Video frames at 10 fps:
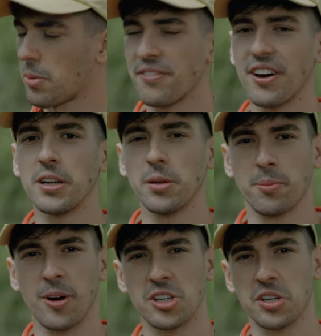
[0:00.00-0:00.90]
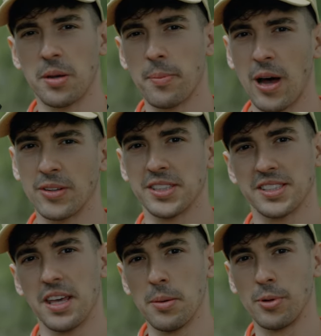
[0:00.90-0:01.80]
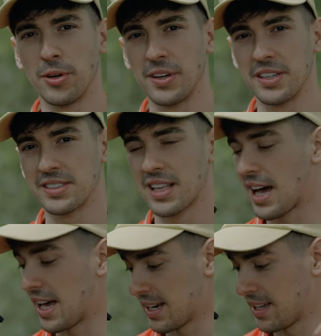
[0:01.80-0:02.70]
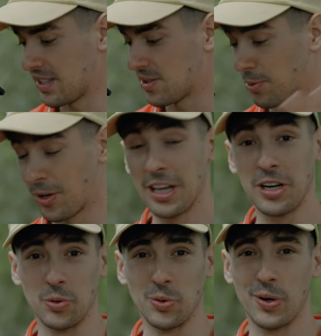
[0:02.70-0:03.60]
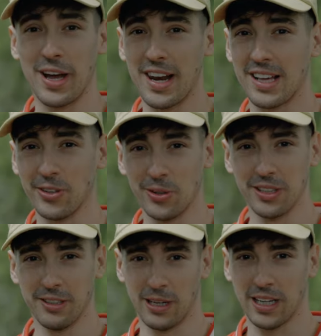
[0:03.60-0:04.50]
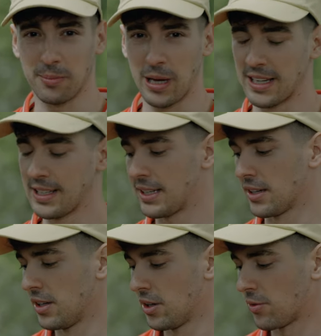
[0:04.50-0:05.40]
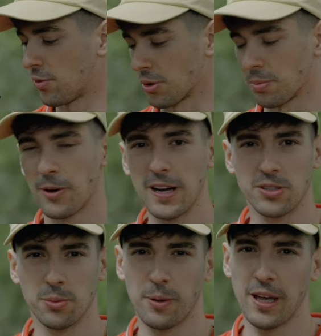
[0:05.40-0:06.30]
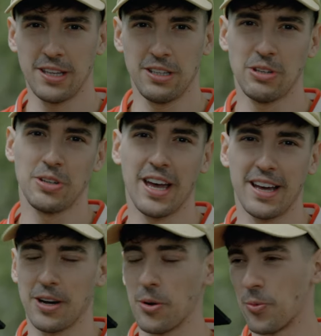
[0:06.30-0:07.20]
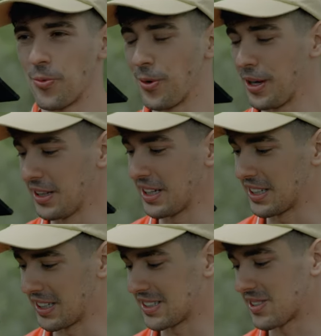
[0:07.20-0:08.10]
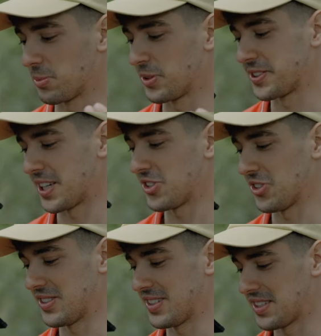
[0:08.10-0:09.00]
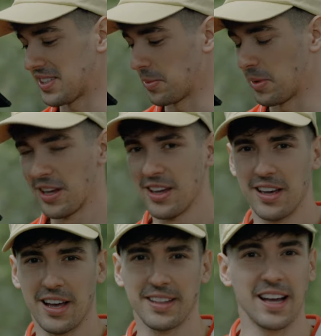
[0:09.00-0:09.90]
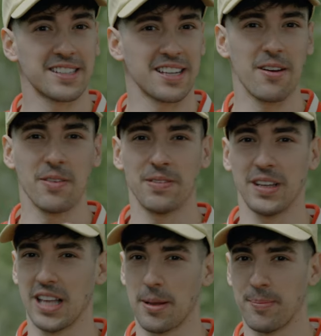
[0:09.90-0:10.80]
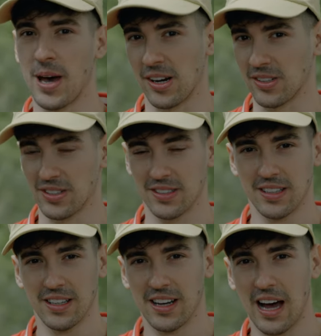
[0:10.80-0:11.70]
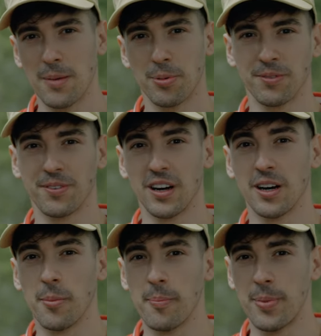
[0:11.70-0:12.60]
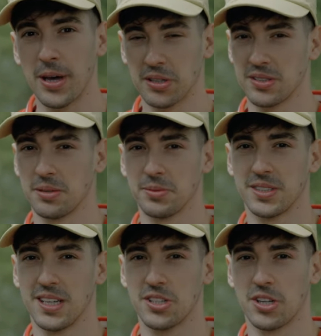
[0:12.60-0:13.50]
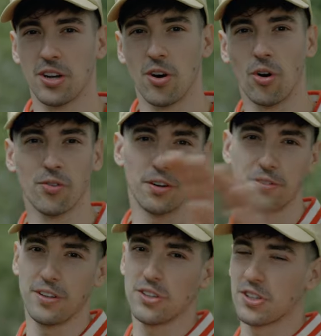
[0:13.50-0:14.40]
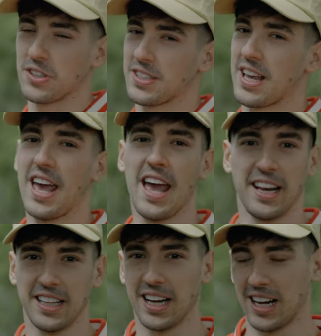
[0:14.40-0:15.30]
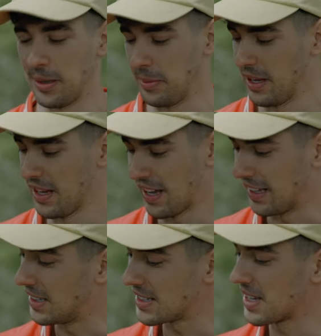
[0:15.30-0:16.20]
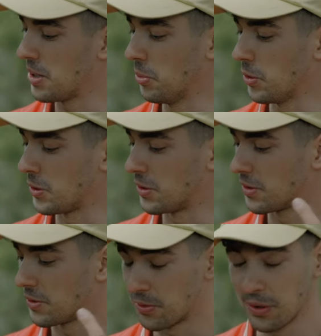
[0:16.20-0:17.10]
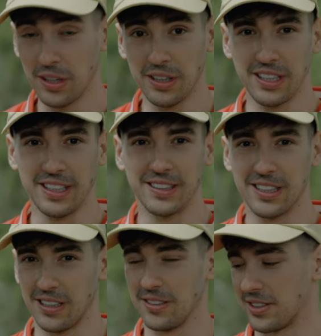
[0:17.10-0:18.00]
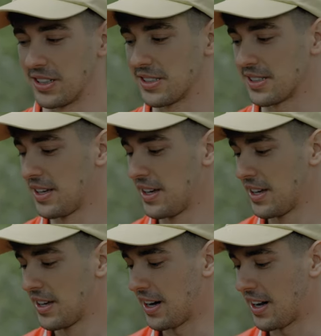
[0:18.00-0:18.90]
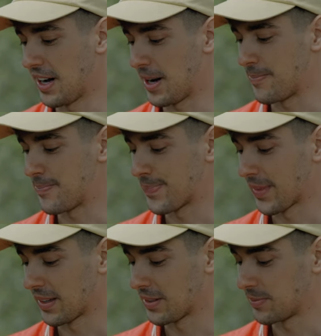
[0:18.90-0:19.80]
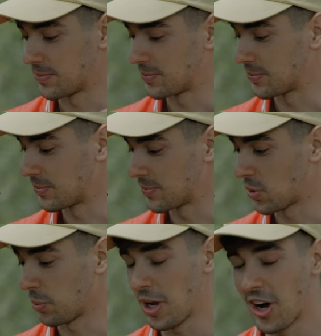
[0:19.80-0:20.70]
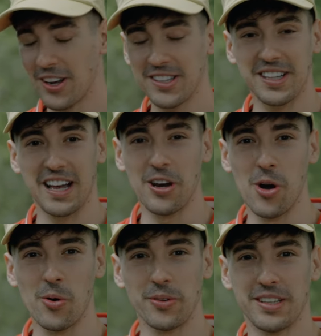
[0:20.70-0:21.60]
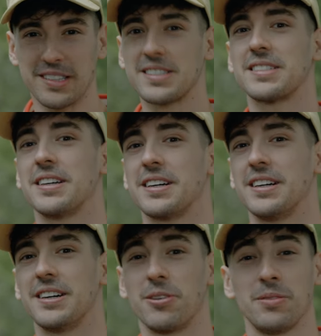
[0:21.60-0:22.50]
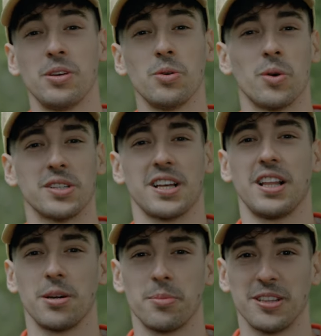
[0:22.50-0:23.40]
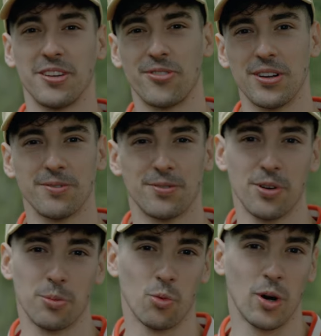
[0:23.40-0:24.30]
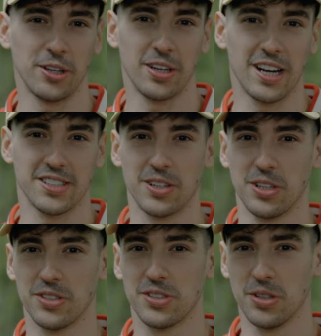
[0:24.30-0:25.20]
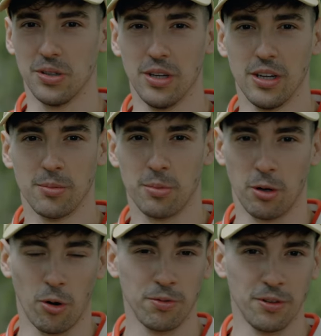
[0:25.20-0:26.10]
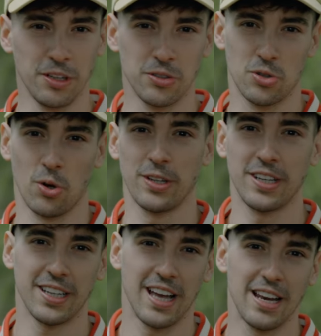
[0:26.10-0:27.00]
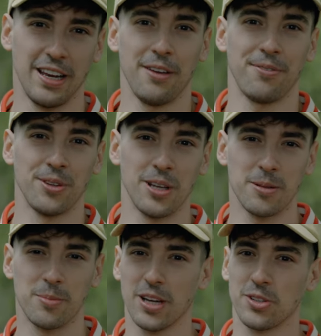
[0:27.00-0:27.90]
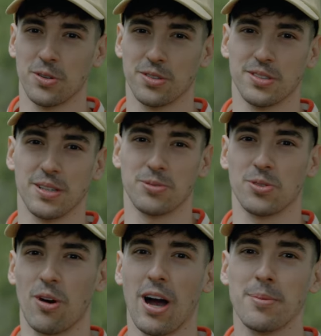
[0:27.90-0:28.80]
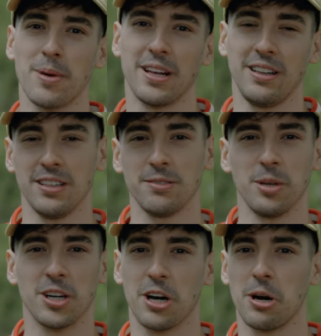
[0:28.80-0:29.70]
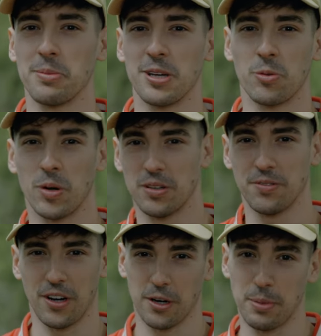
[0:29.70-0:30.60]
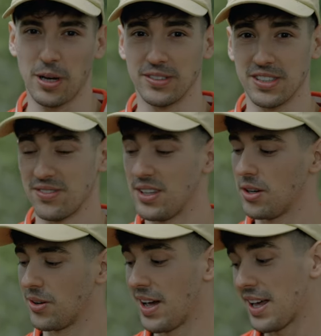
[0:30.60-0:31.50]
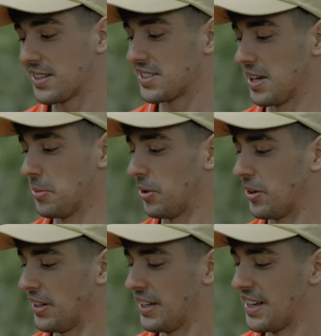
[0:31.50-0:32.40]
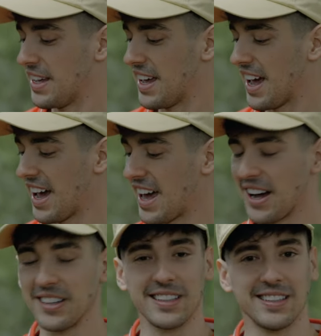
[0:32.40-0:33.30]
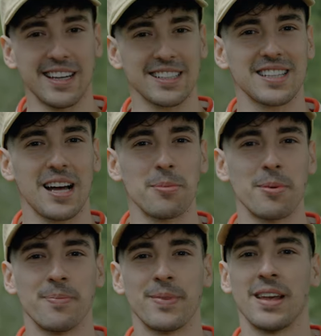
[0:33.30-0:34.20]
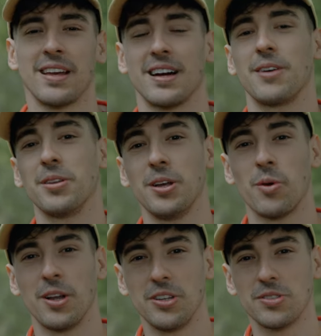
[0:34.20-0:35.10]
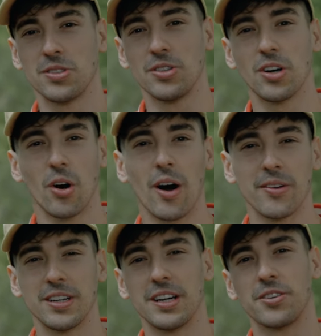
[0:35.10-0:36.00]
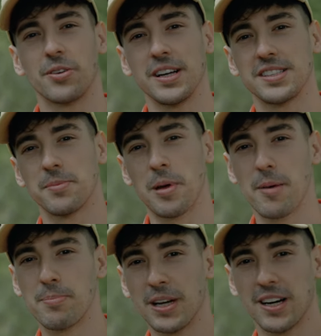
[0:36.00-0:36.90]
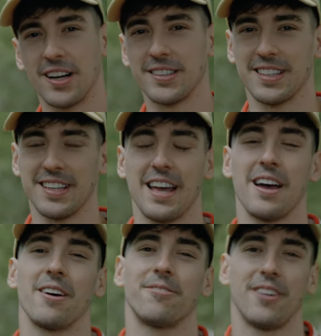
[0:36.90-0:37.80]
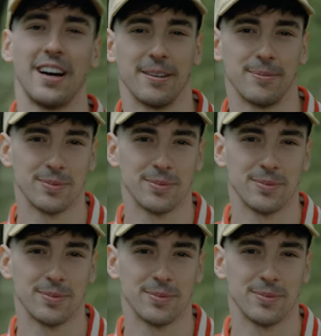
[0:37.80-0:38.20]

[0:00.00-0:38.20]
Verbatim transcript: my final impression about this gimbal is that it's pretty cool and I totally recommend it. For the price you pay, you get a really good stabilization system and that's everything that matters. I prefer better stabilization over features anytime and this gimbal really delivers. Um, to be honest, I know this uh, review was a little bit different from what you guys are used to, but hopefully you enjoyed it. And if you did, make sure to subscribe and leave me a comment what you thought about this video and this gimbal. And until next time, I really want you to go out there, create some epic content, and have fun.